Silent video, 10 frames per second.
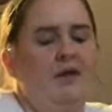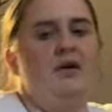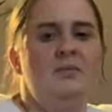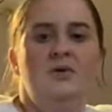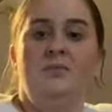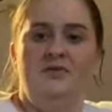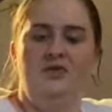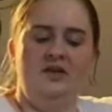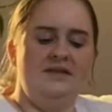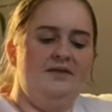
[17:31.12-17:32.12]
wrap up
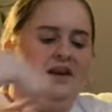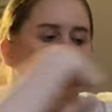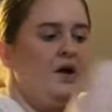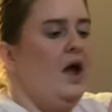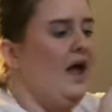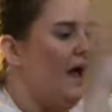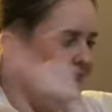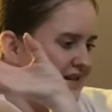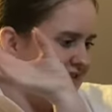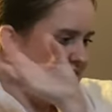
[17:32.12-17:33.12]
before this video.
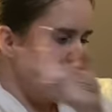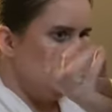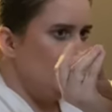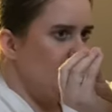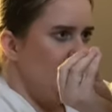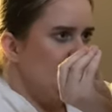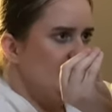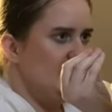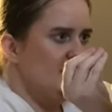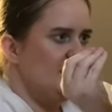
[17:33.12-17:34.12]
Didn't do the
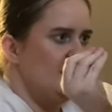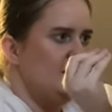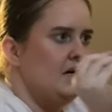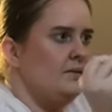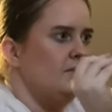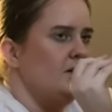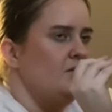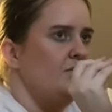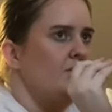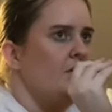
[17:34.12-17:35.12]
greatest in terms
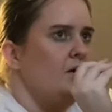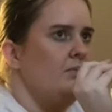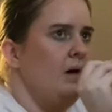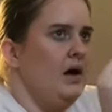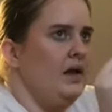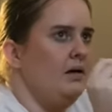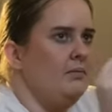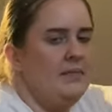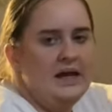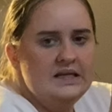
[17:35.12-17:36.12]
of my
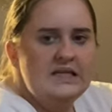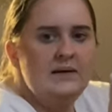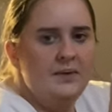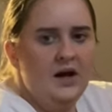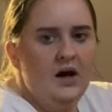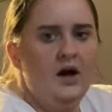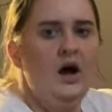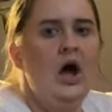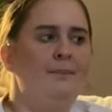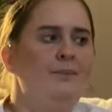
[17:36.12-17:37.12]
May TBR,
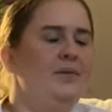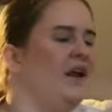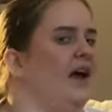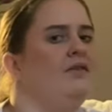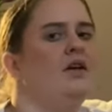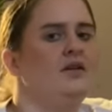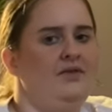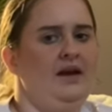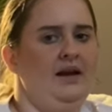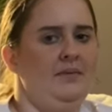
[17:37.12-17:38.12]
but I have a good
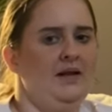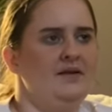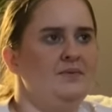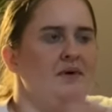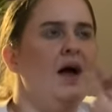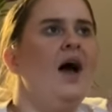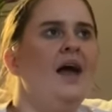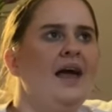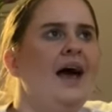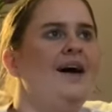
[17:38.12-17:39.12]
feeling about this one. I
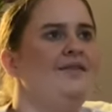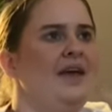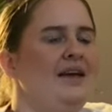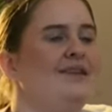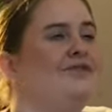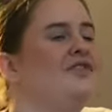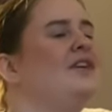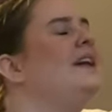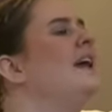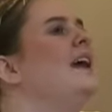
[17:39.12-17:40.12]
have a
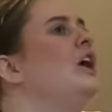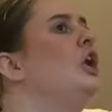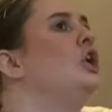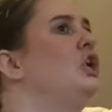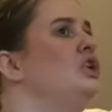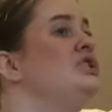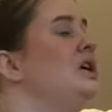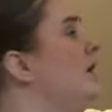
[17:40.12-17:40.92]
freaking good